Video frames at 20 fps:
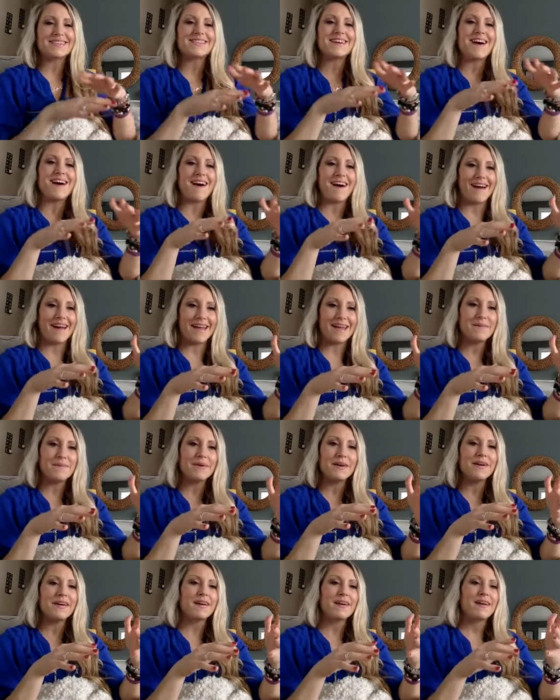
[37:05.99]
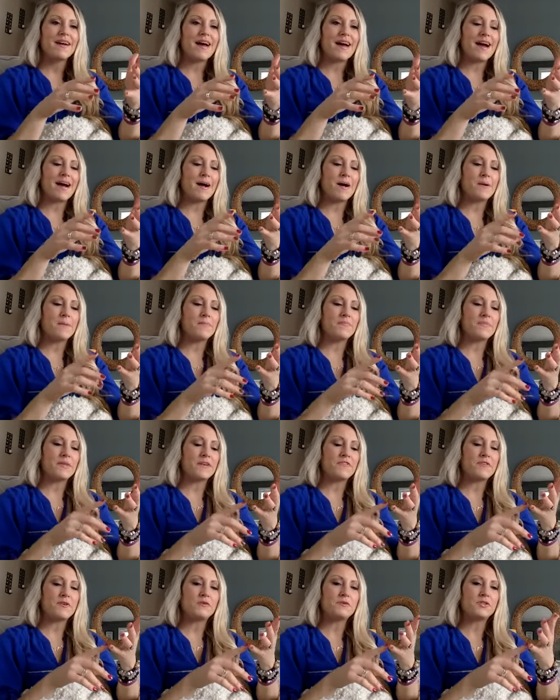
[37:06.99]
time,
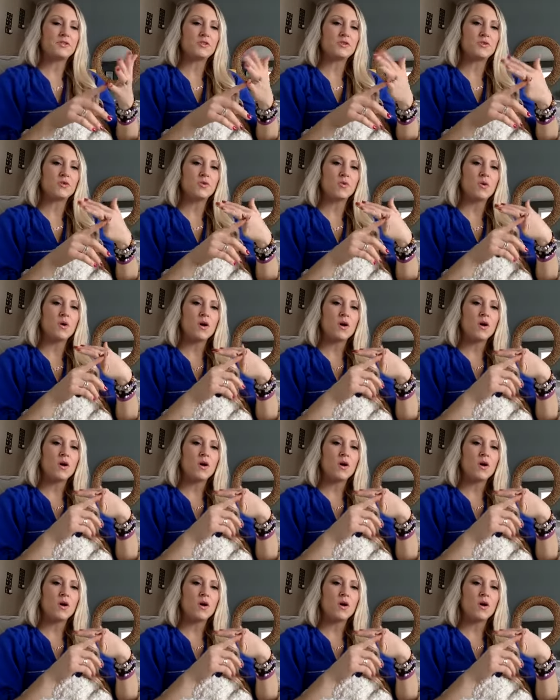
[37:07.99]
if you do